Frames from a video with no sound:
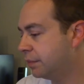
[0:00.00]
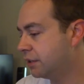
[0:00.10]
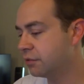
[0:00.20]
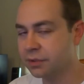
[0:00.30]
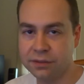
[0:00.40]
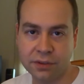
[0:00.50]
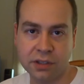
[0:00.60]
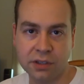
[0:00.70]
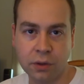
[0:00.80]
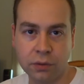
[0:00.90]
bedroom
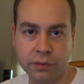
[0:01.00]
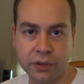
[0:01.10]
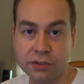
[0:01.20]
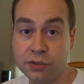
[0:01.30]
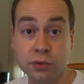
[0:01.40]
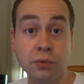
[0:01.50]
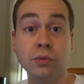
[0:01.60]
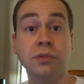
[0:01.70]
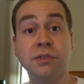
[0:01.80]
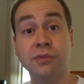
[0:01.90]
converted over
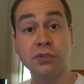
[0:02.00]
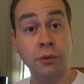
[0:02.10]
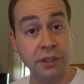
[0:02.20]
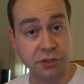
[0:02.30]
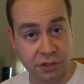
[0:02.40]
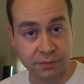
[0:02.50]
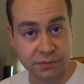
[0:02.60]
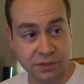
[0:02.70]
to some storage,